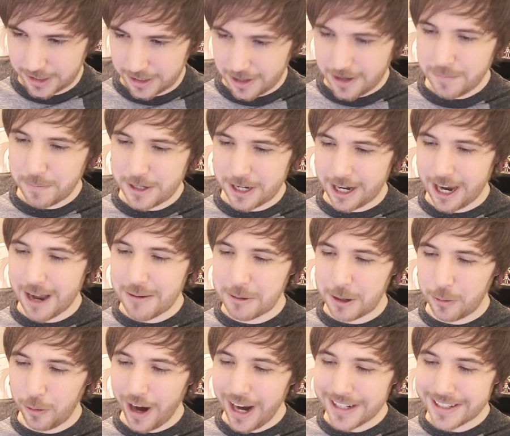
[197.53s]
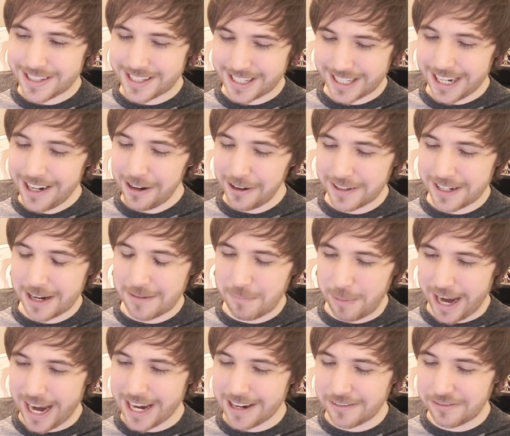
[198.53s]
You become quite skilled at
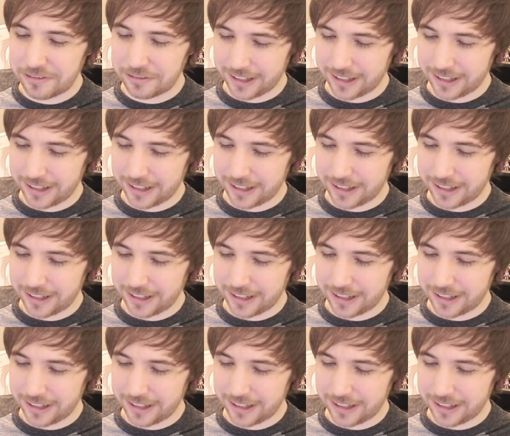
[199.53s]
being